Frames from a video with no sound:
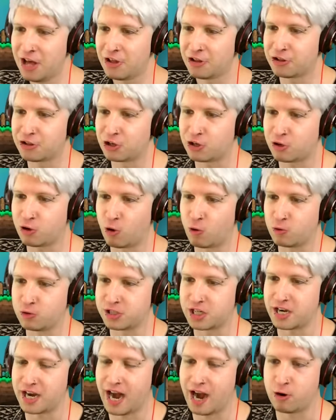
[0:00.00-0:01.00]
The
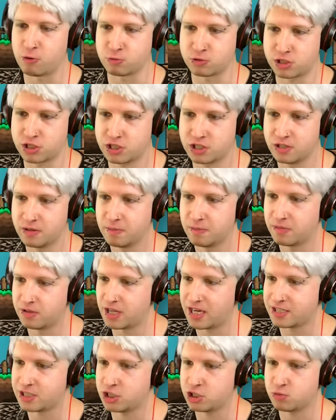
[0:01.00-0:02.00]
golden house.
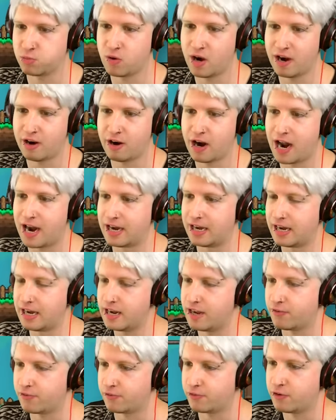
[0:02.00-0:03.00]
That is where I
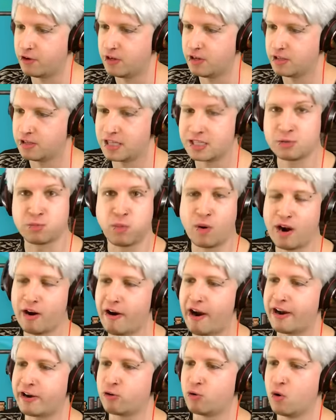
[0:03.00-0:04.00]
live. That's where
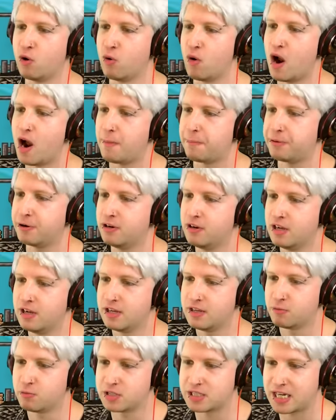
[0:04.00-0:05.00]
I grew up.
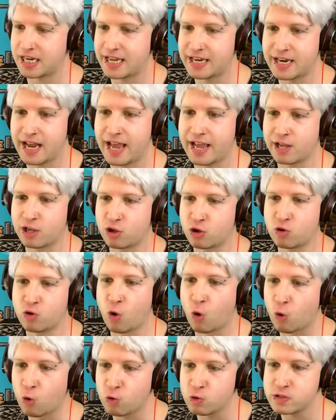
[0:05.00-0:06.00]
Was in a
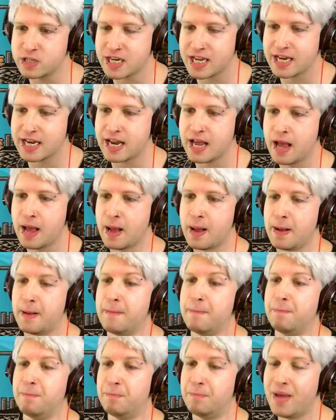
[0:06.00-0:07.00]
golden
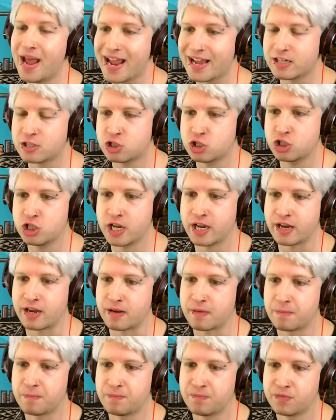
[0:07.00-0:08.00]

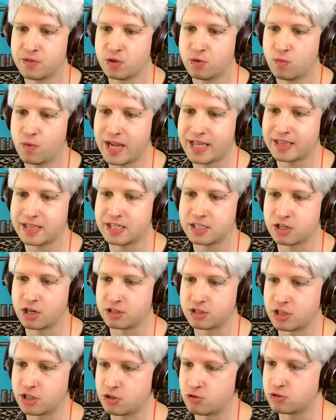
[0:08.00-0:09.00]
mansion. Wait, these
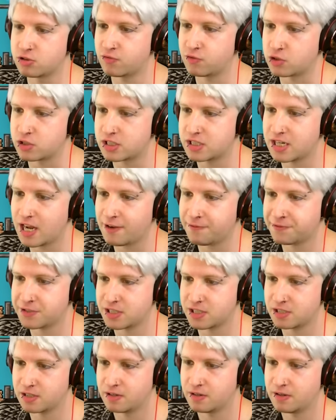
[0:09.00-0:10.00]
aren't the useful
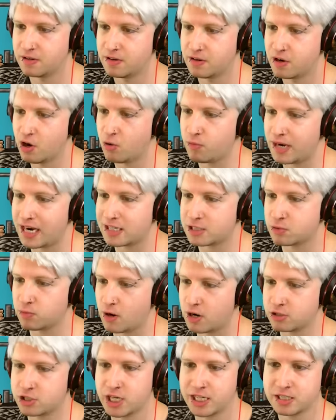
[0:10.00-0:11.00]
stuffs. Nope, that's the
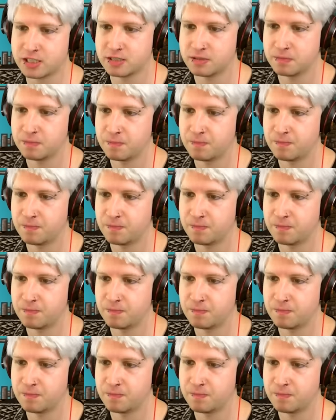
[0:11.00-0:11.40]
wrong chest.